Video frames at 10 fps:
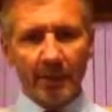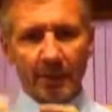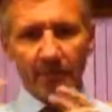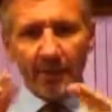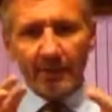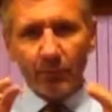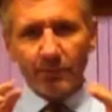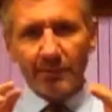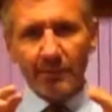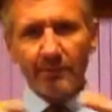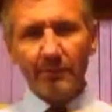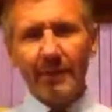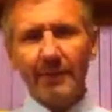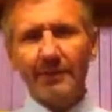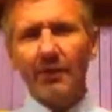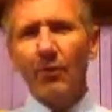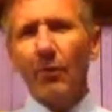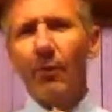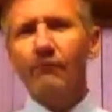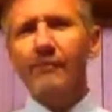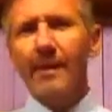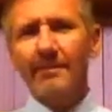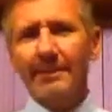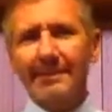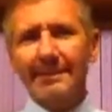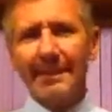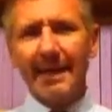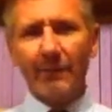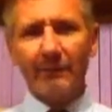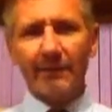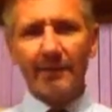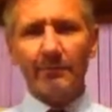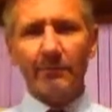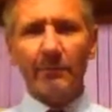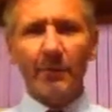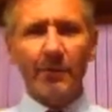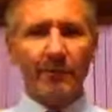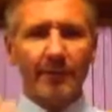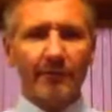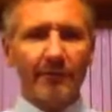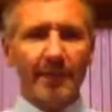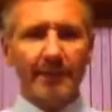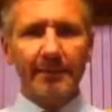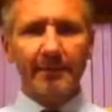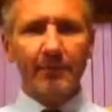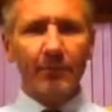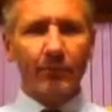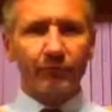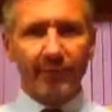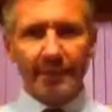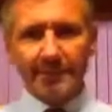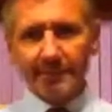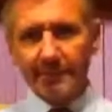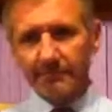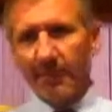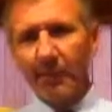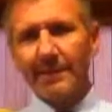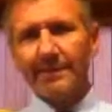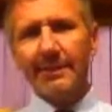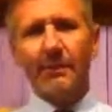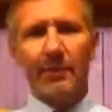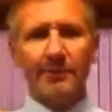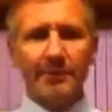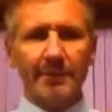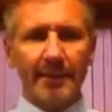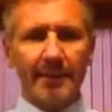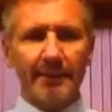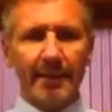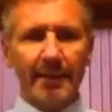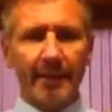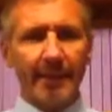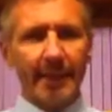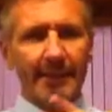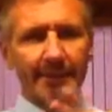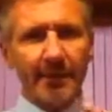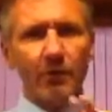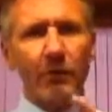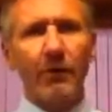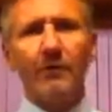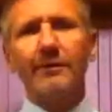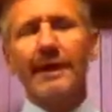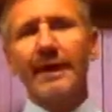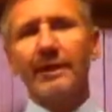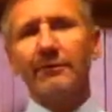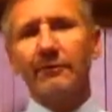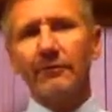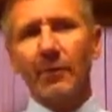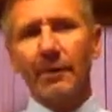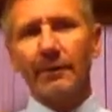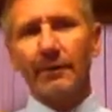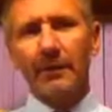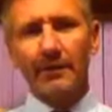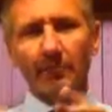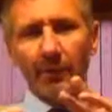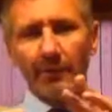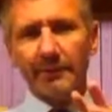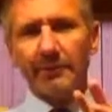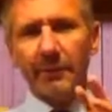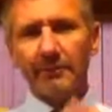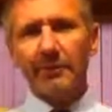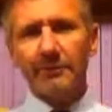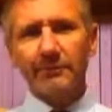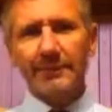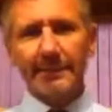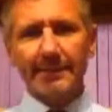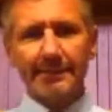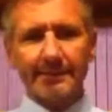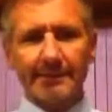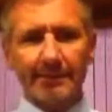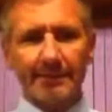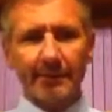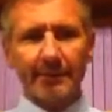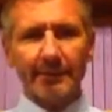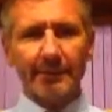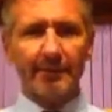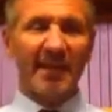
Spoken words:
You might also look at what remedies are now available that mean that Lord Fraser's poetic quote at the end there is no longer an accurate one by the time the Loseley case is decided.